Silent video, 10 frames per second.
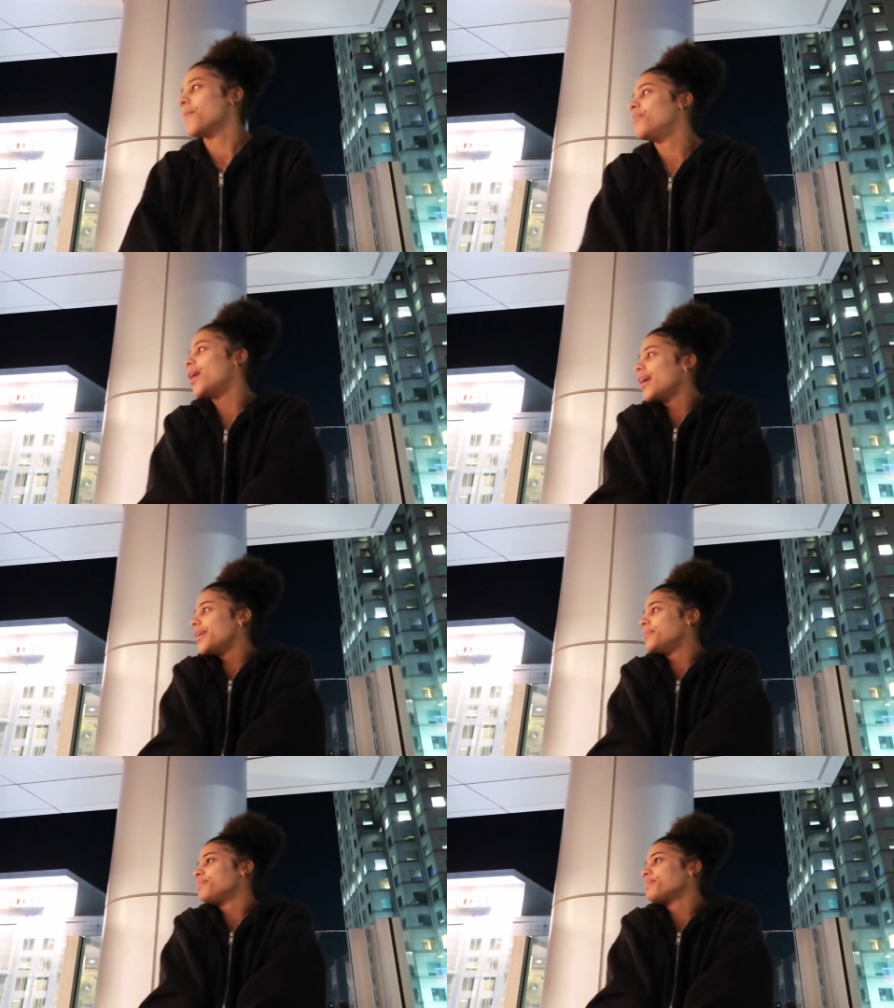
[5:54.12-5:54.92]

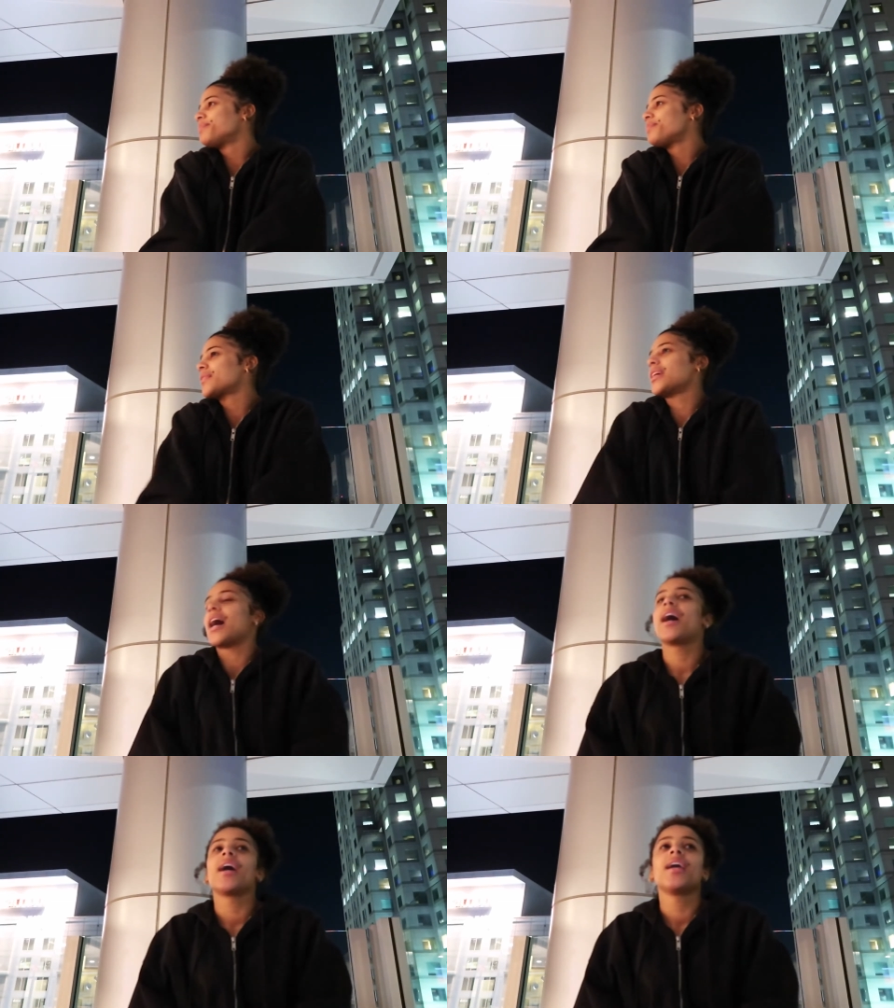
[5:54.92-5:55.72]
But
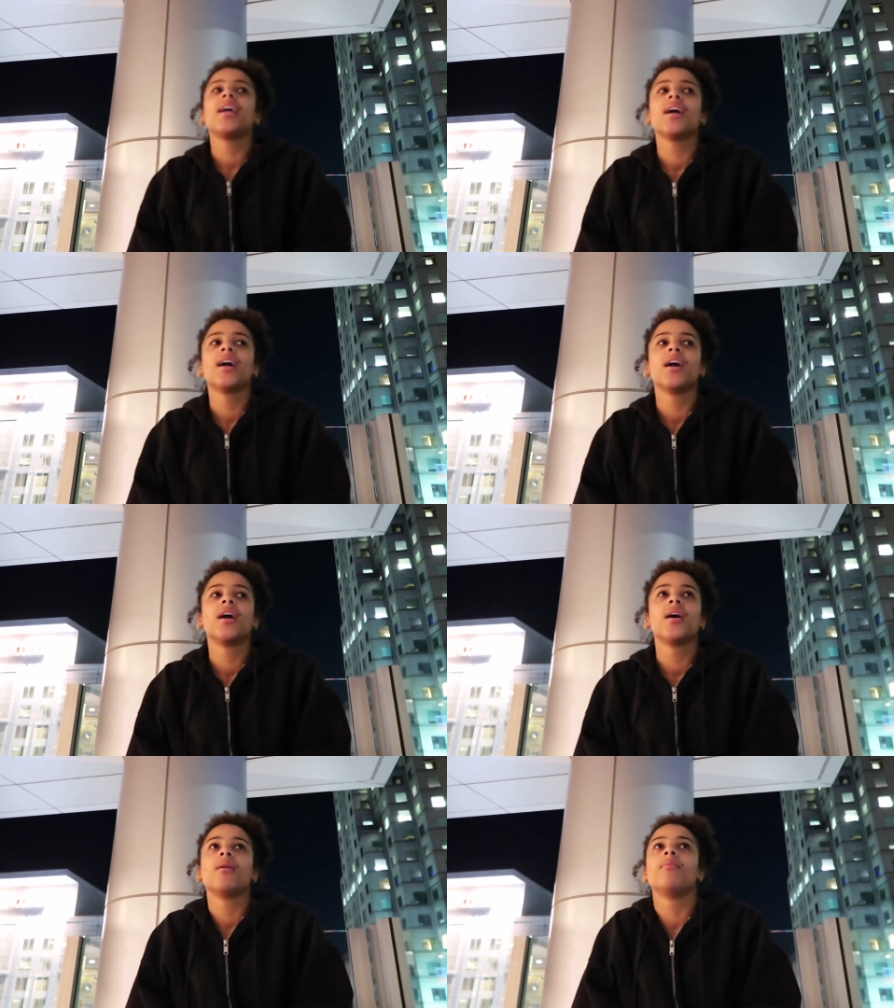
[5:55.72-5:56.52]
I
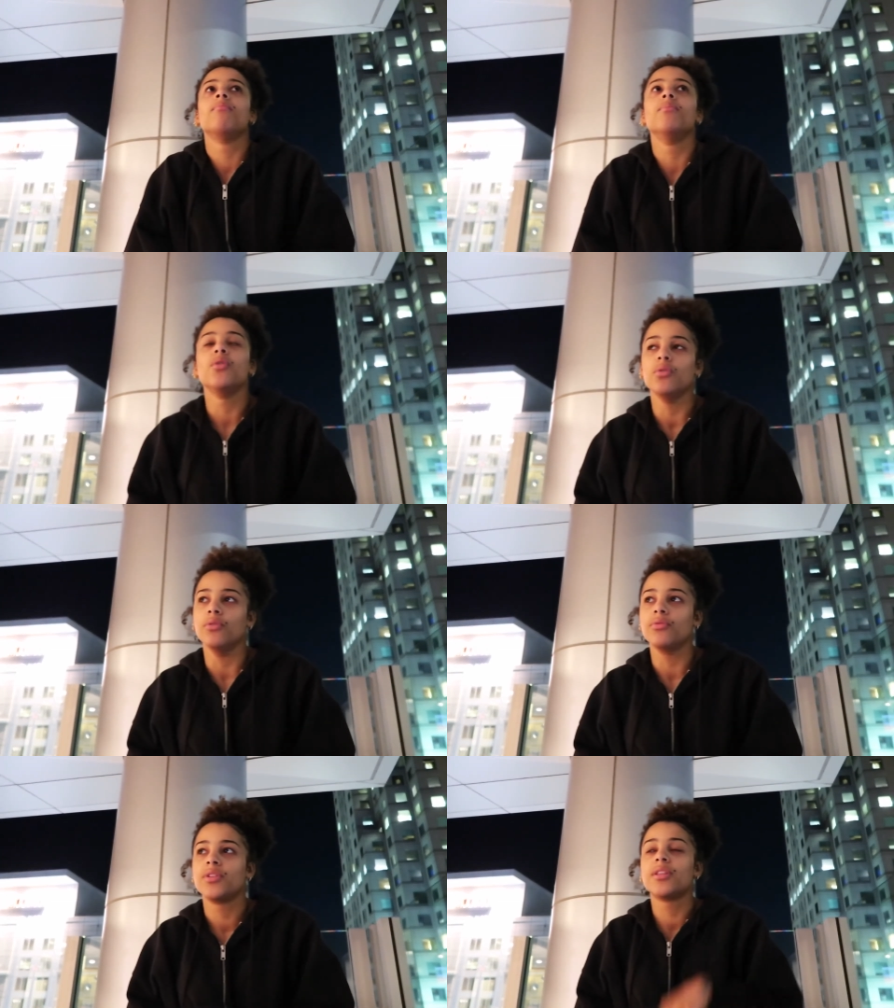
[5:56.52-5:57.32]

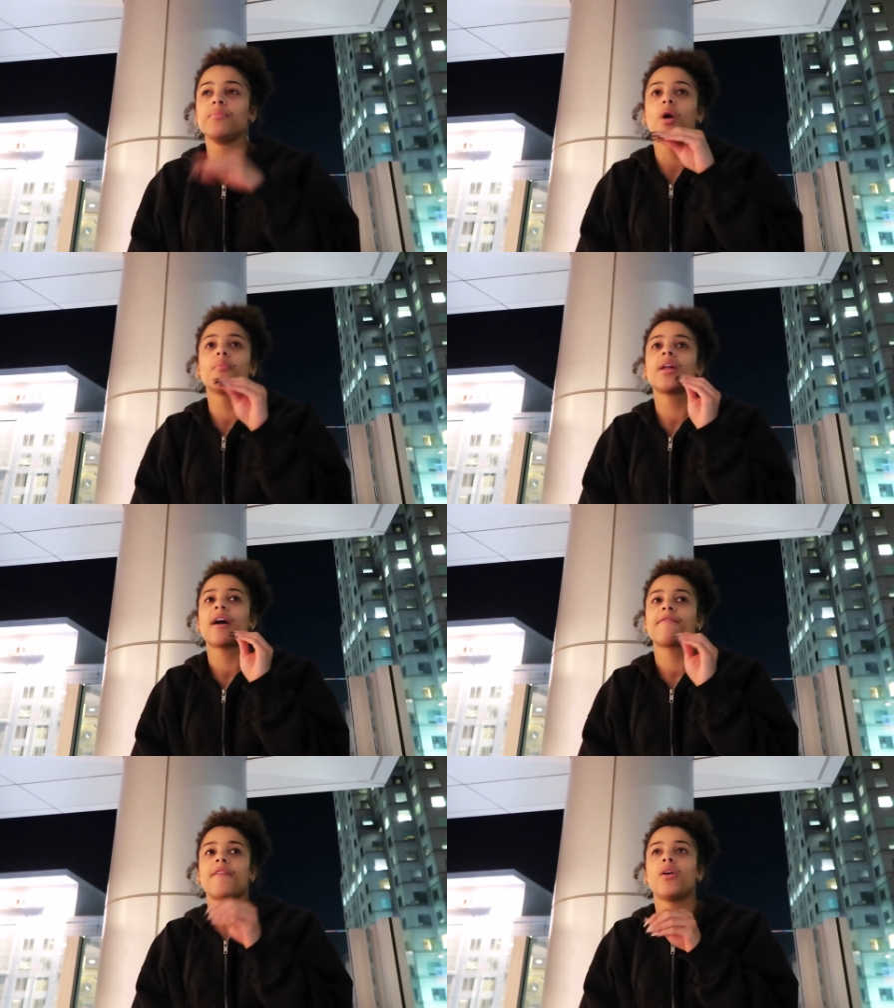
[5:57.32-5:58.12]
moved. The moment
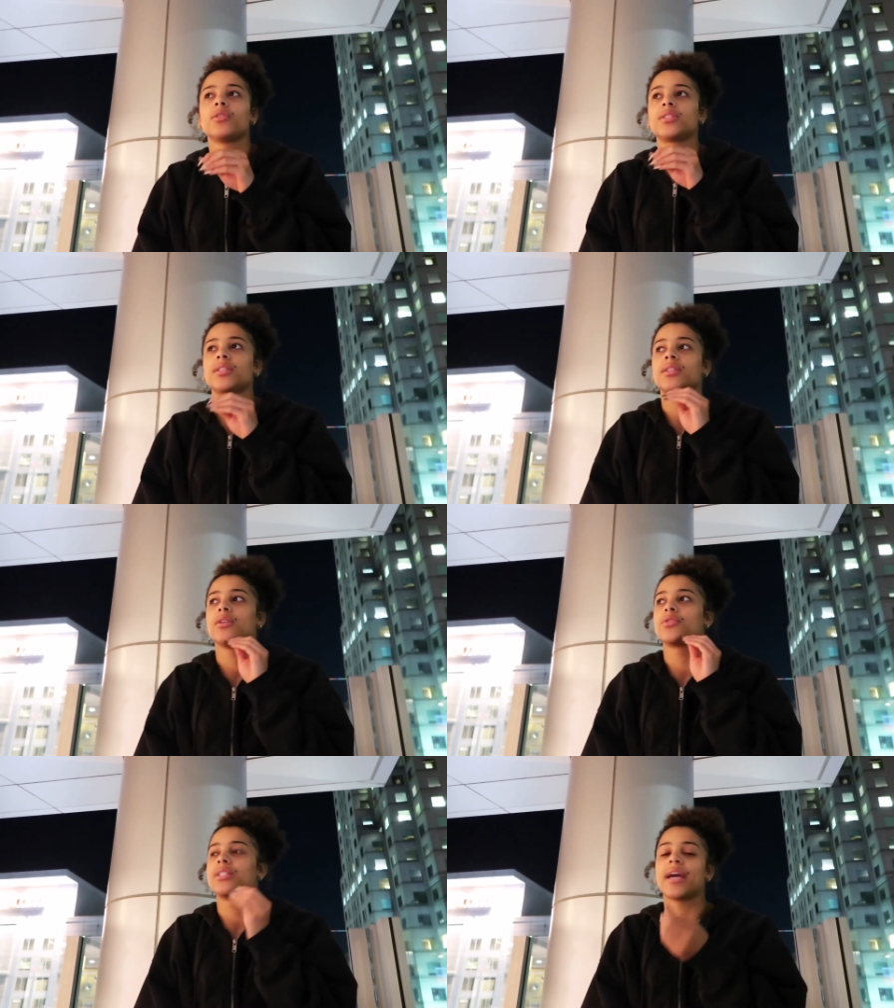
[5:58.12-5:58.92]
I felt
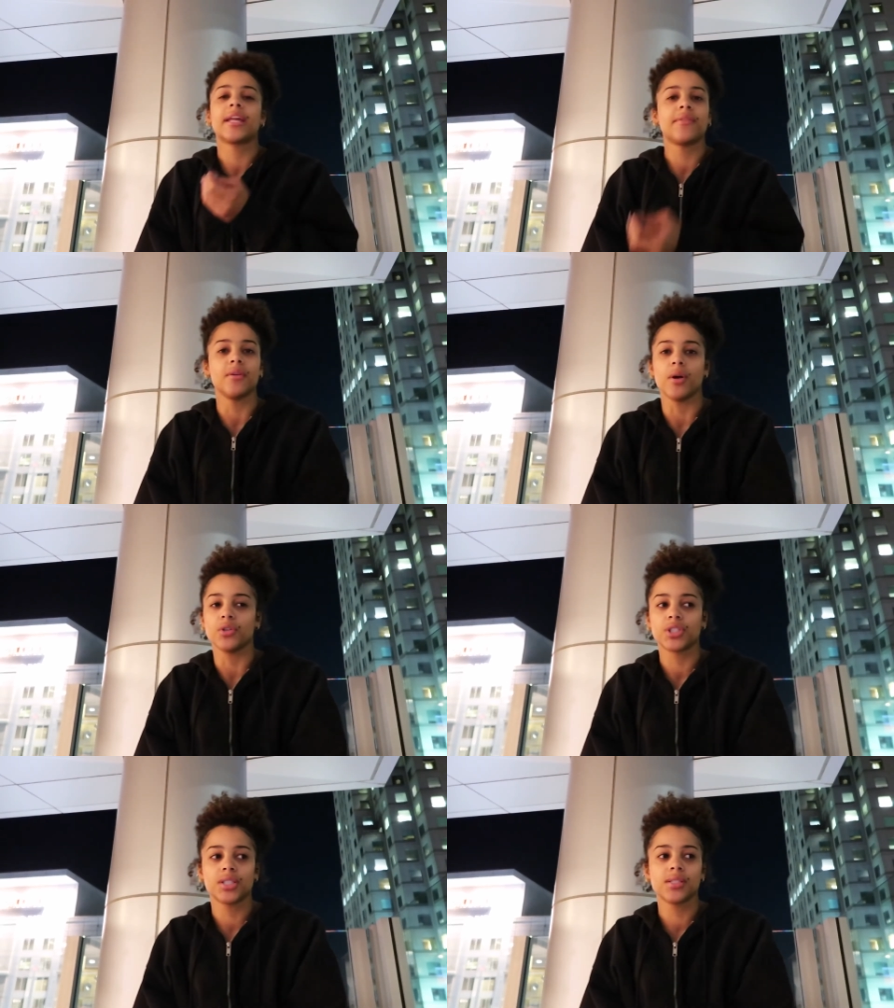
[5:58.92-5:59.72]
those negative
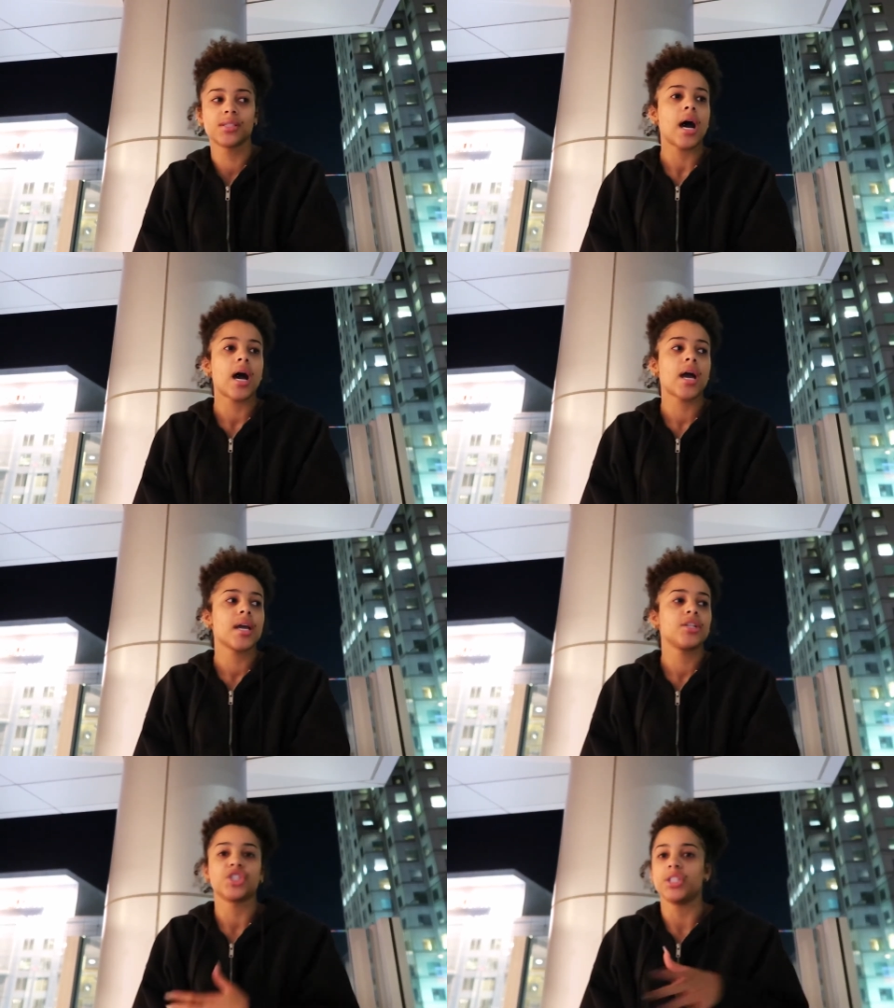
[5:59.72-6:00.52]
emotions,
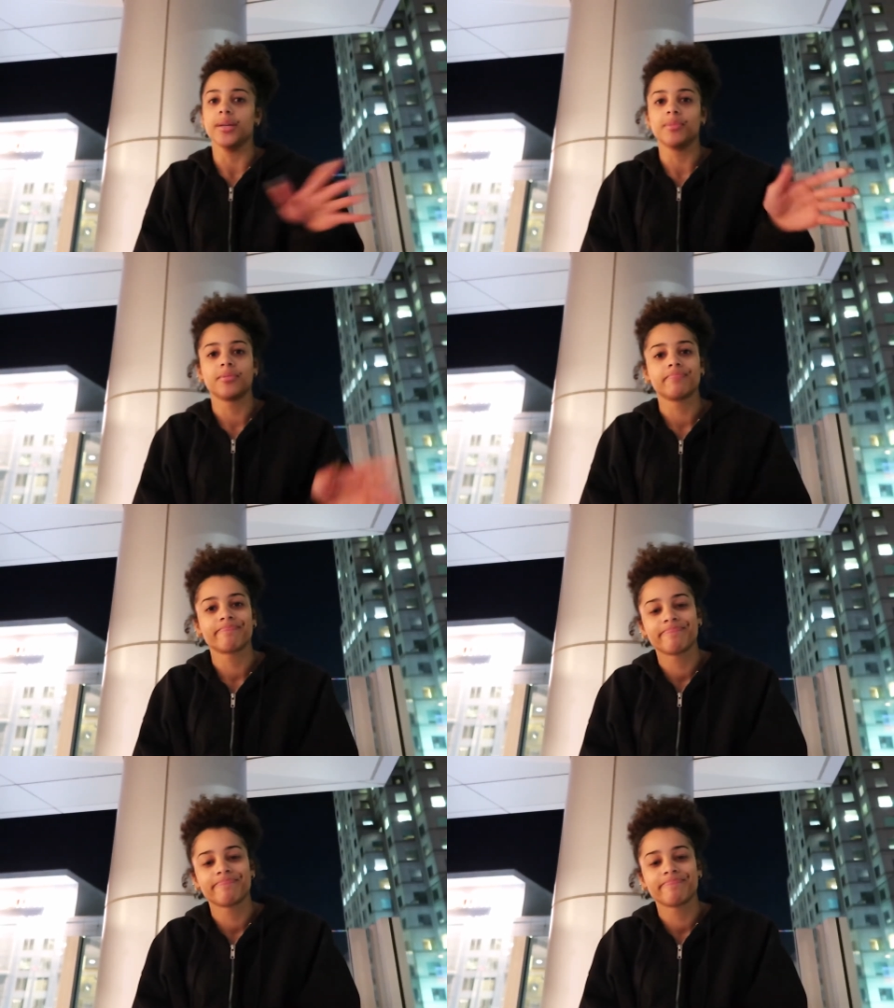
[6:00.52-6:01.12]
I just dipped.